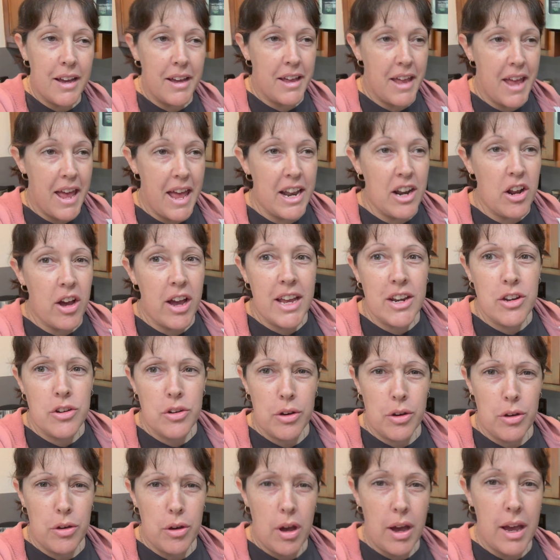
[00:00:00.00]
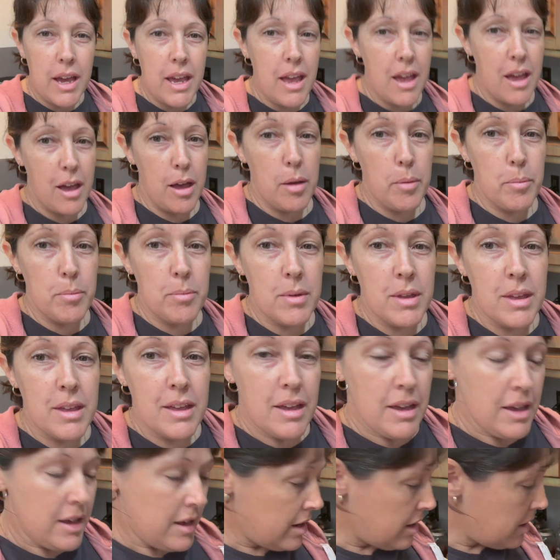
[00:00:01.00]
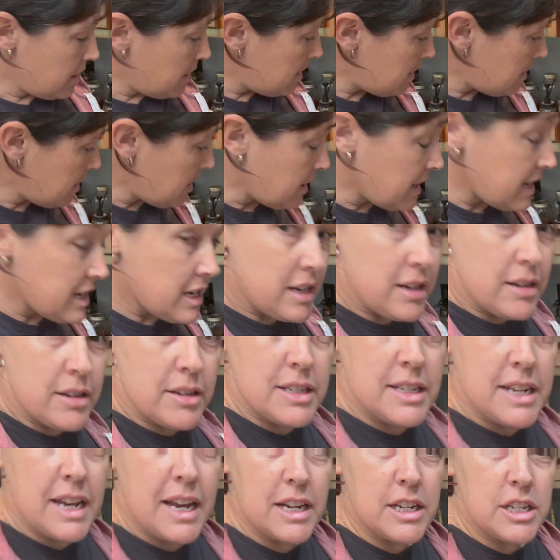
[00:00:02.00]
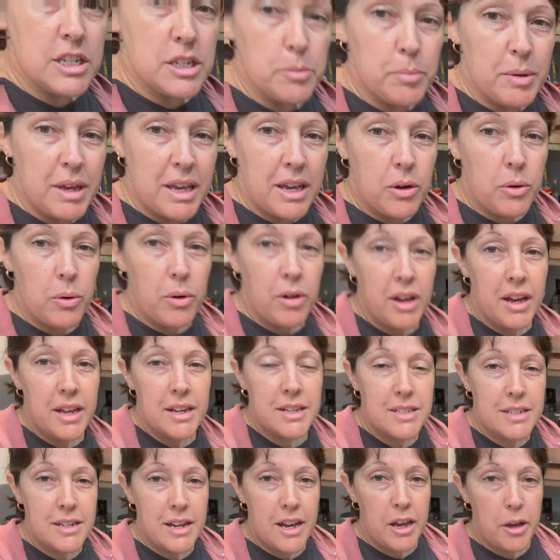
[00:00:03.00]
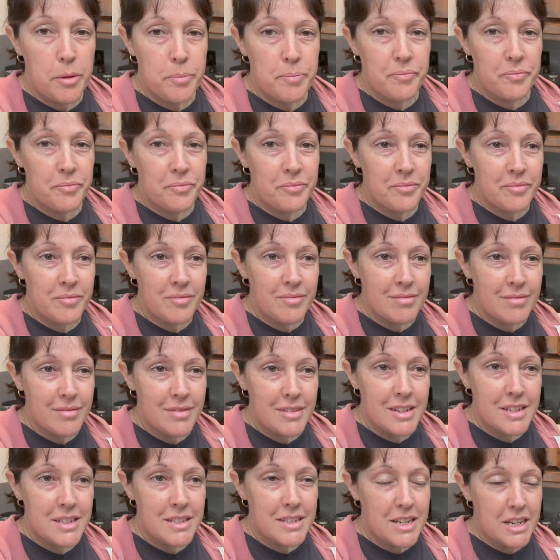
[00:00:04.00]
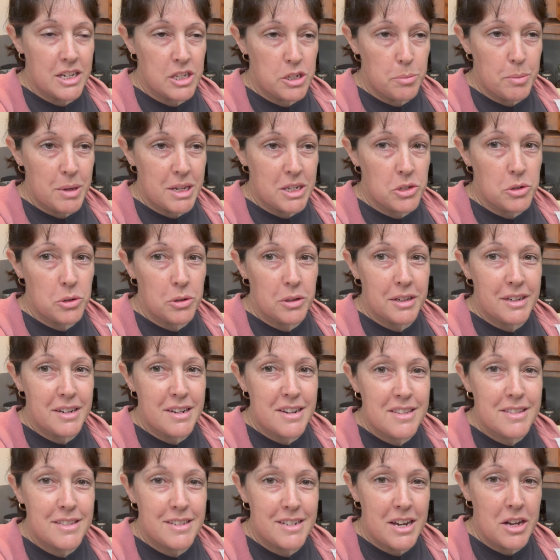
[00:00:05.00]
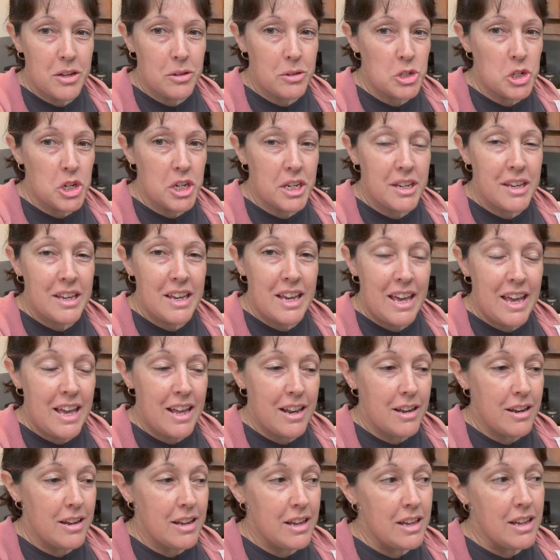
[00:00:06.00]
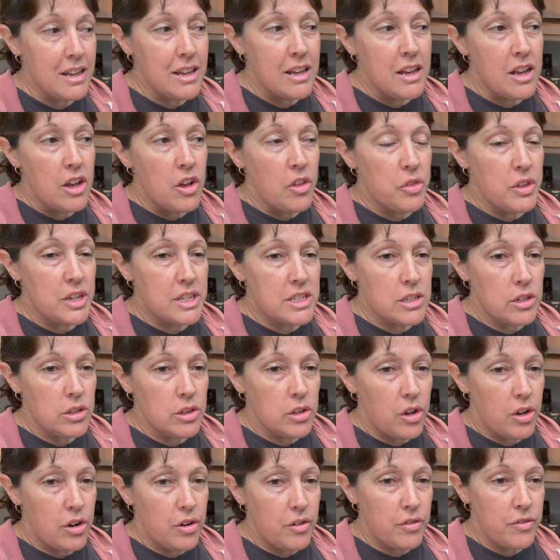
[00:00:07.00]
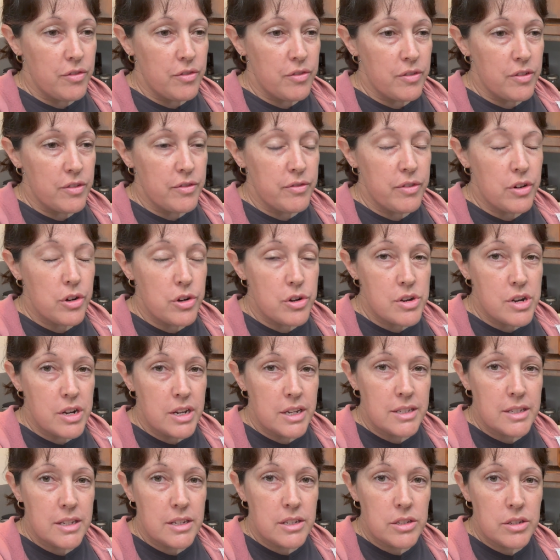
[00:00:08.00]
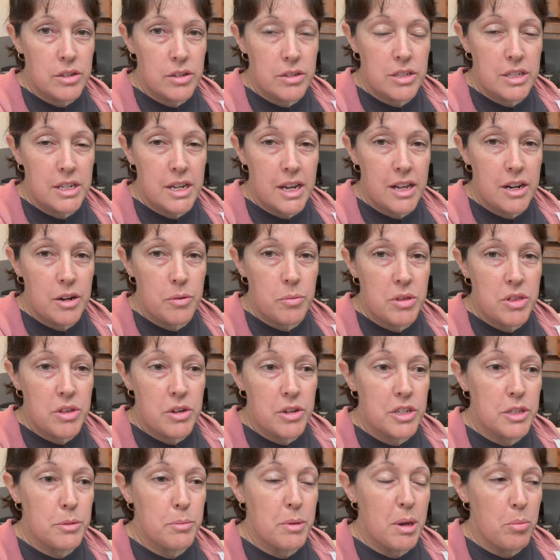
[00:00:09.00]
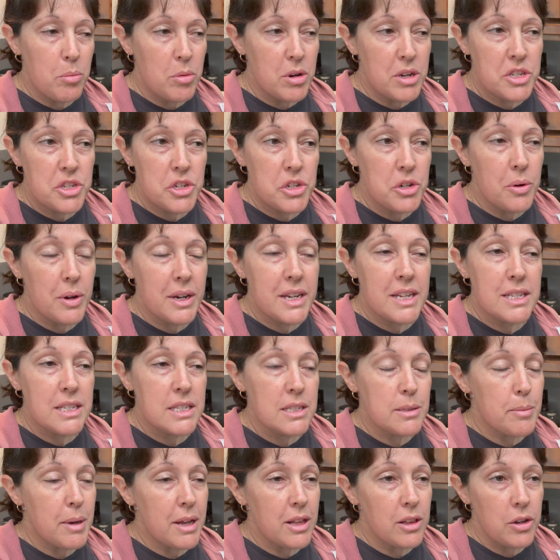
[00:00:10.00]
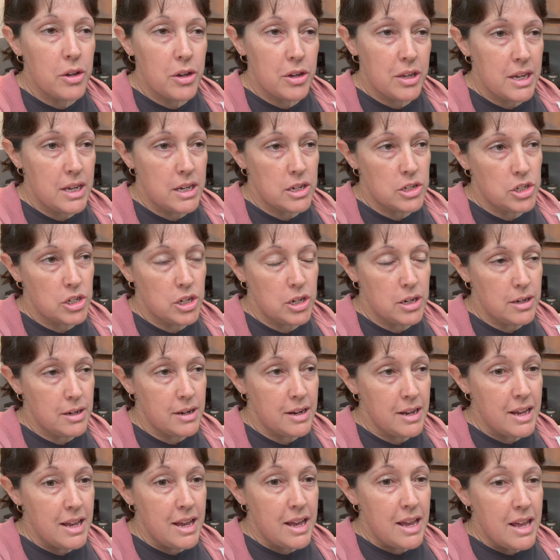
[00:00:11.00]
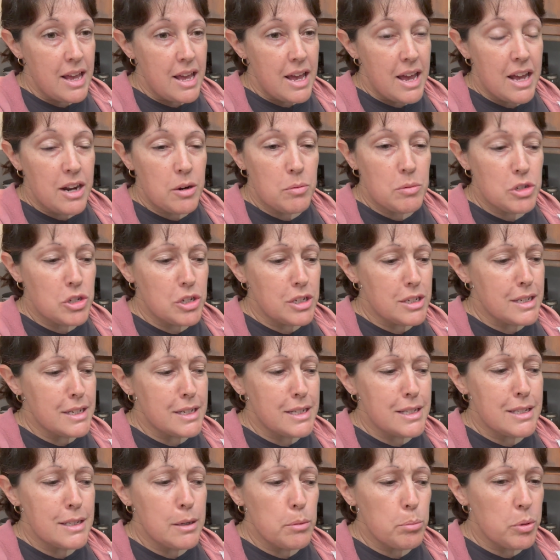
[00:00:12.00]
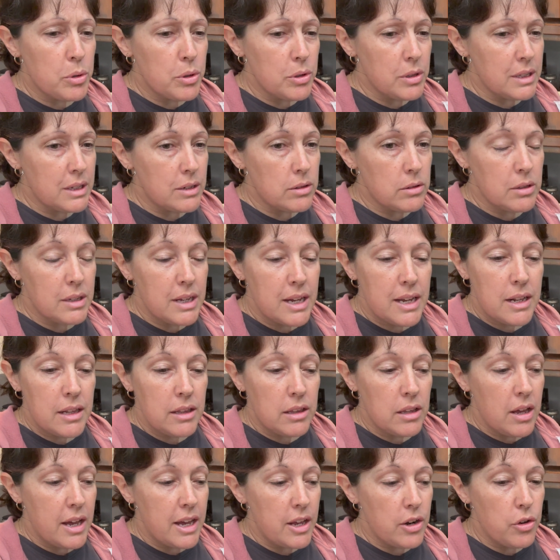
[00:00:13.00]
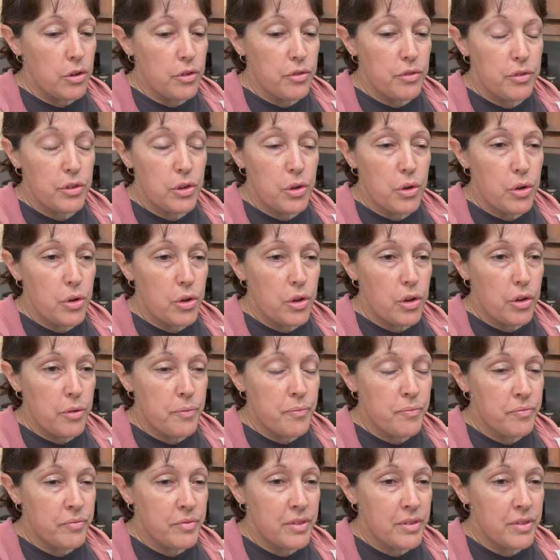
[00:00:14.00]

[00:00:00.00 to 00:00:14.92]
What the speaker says: and I know I tend to be quite sentimental and nostalgic, and there's a lot of fondness associated with those memories. You know, I can smell her kitchen, and it was just a simple little, it had a lino floor,